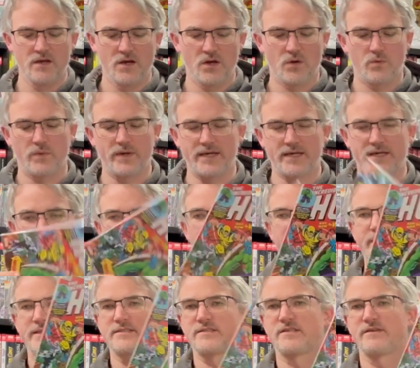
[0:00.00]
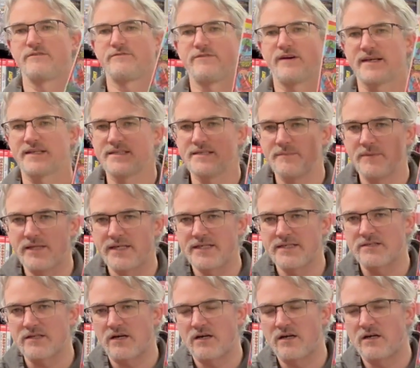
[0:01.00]
We got in some
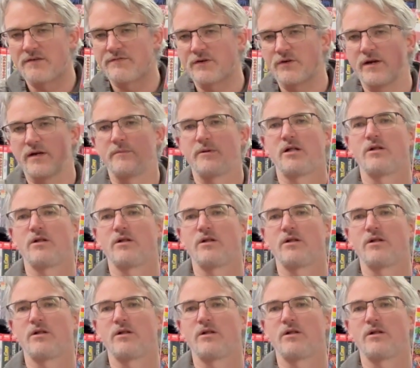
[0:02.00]
facsimiles of Incredible